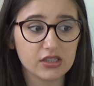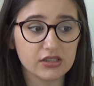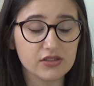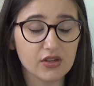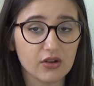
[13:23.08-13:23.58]

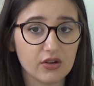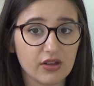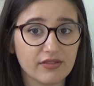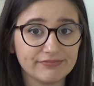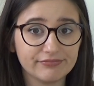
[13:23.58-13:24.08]
So
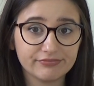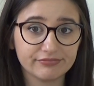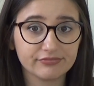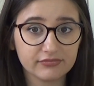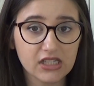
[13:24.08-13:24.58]

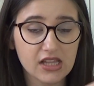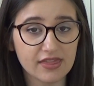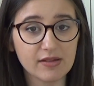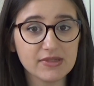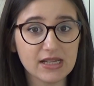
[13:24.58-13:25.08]

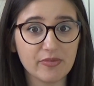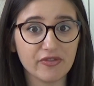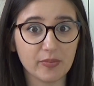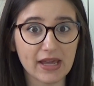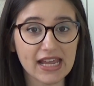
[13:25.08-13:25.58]
thumbs up
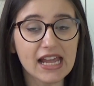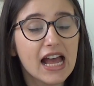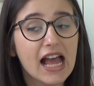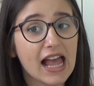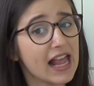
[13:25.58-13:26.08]
for me
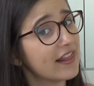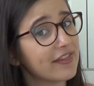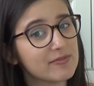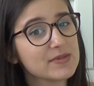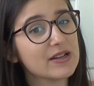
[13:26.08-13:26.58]
and
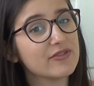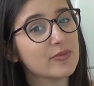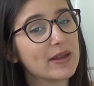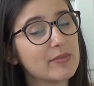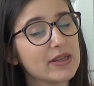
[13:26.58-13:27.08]
thumbs up for
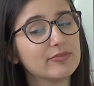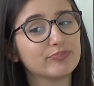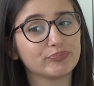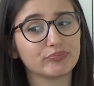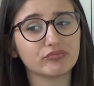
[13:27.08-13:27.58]
baby.
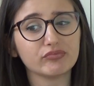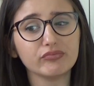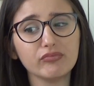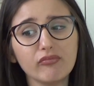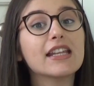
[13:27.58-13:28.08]

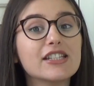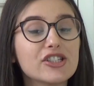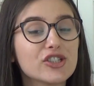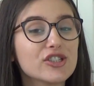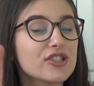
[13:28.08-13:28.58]
In
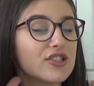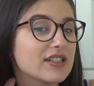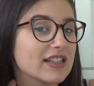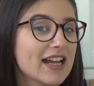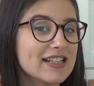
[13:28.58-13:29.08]
addition to
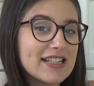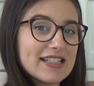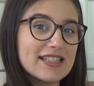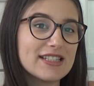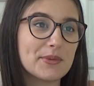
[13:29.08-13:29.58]
doing that
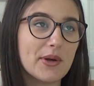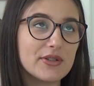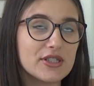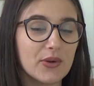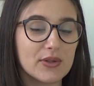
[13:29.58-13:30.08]
test as well,
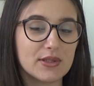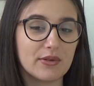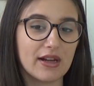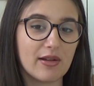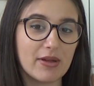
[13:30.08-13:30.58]
she also
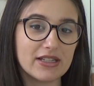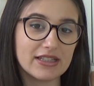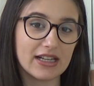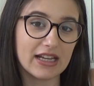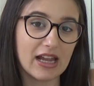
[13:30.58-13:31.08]

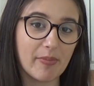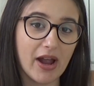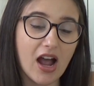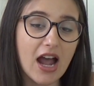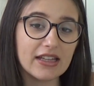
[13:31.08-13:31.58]
recommended that I get
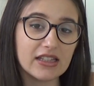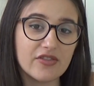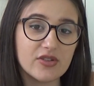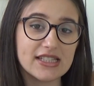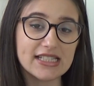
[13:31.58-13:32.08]
my iron
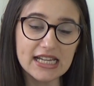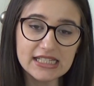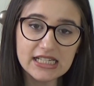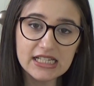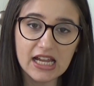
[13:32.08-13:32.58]
levels
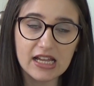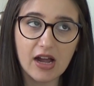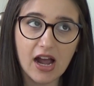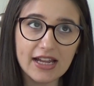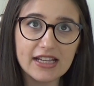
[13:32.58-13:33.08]
tested.
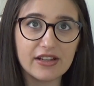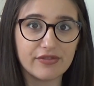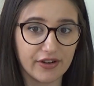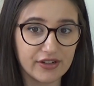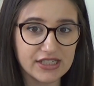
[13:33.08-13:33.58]
Iron and
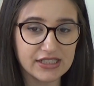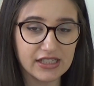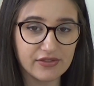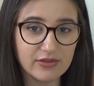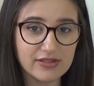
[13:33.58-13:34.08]
ferritin
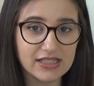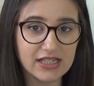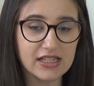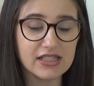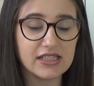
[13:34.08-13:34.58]
levels are
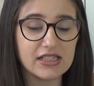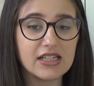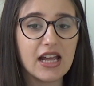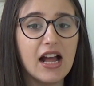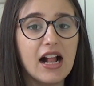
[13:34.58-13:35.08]

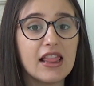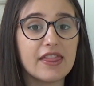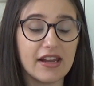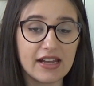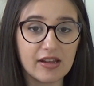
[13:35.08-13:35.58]
tested.
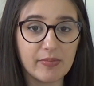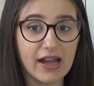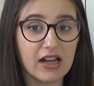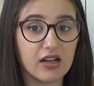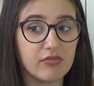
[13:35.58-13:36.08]
They came
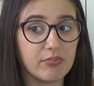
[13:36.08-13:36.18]
back